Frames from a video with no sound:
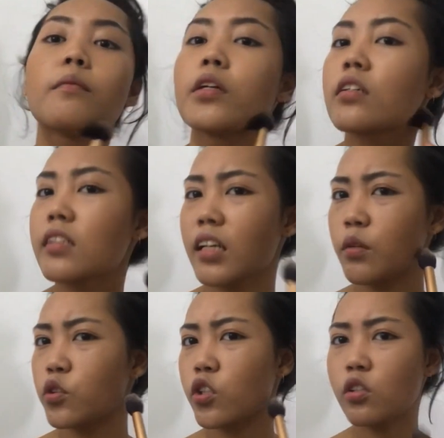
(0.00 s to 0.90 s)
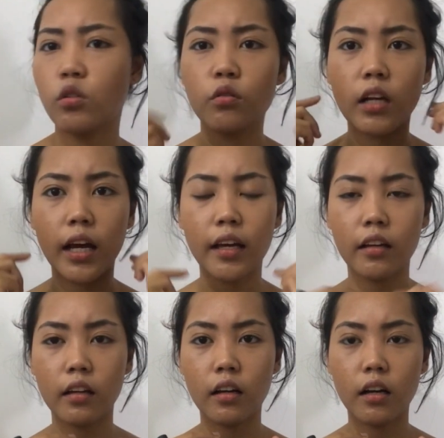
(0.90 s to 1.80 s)
because then it will just look like
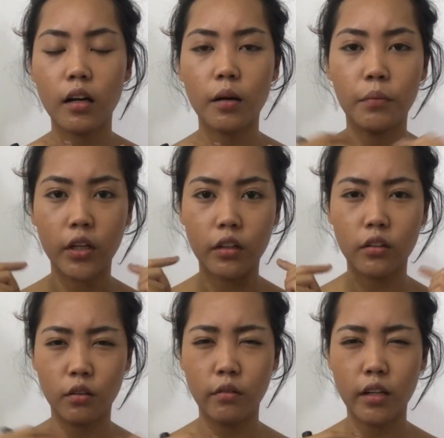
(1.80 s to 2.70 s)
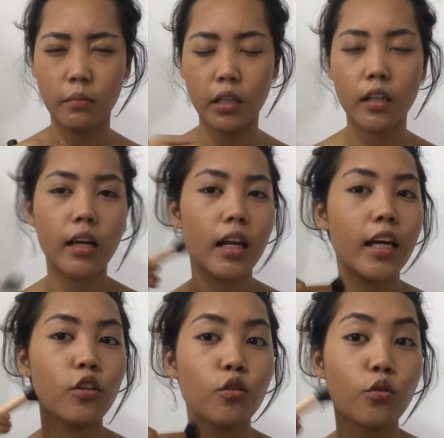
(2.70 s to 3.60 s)
a beard, you know what I mean? And
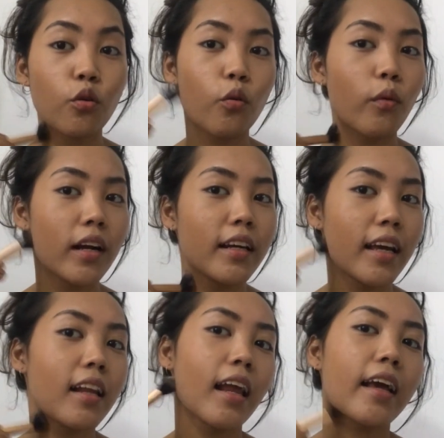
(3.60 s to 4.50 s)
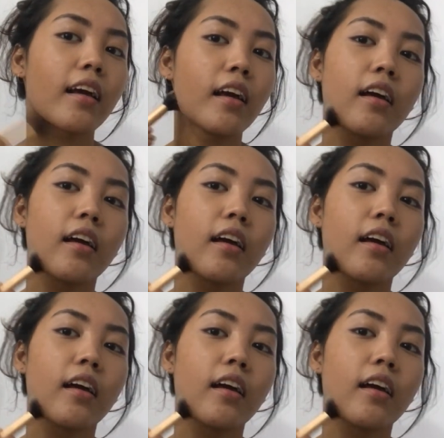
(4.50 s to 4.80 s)
like you don't want that. Like